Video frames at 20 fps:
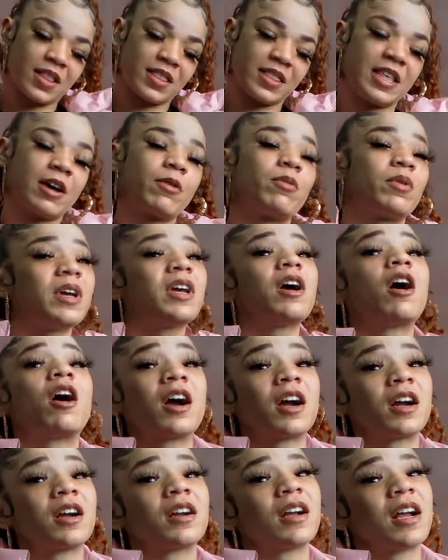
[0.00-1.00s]
That we
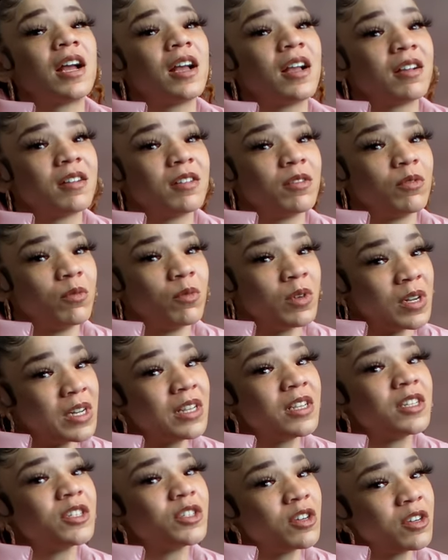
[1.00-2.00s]
are
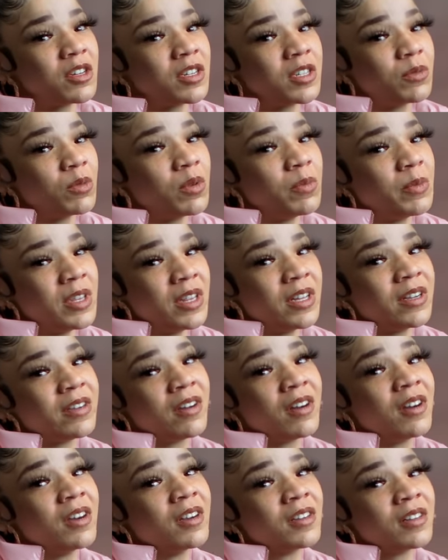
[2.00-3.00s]
really the strongest women
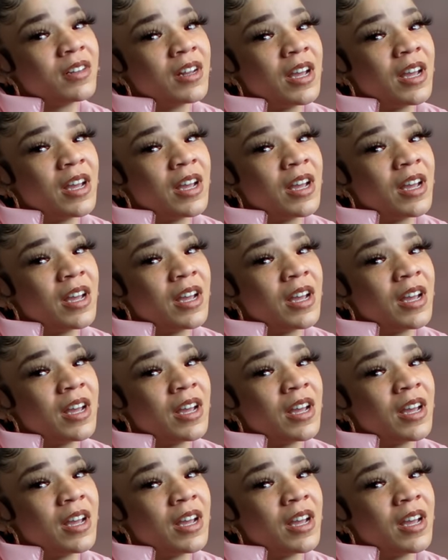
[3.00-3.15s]
there are.